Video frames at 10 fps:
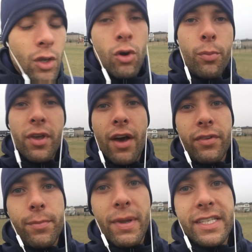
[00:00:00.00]
Hope you have
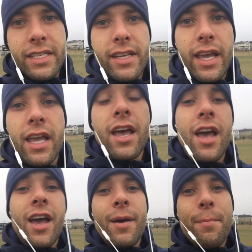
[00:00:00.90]
an amazing day.
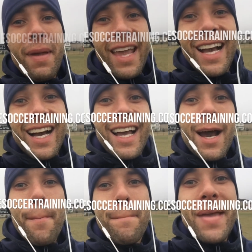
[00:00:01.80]
Make a
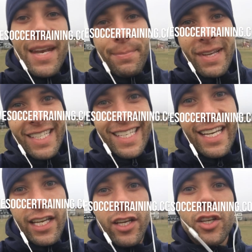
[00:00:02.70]
commitment
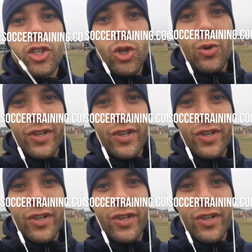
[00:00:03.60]
to